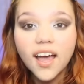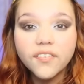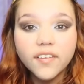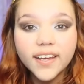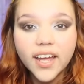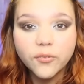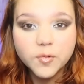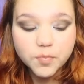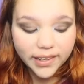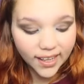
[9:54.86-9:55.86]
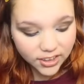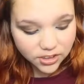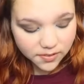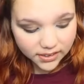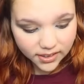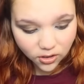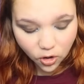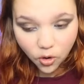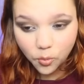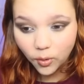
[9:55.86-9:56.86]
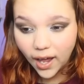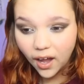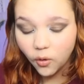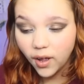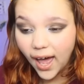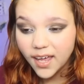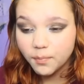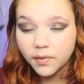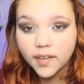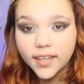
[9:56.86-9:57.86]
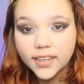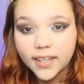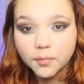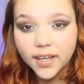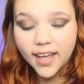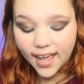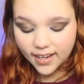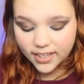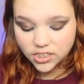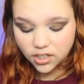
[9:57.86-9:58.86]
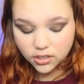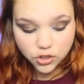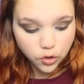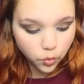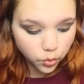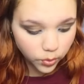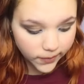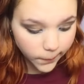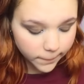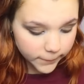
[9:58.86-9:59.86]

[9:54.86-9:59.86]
I feel like I ripped my lashes right there. Oh wow, I blinked and my eyelashes got so ruined.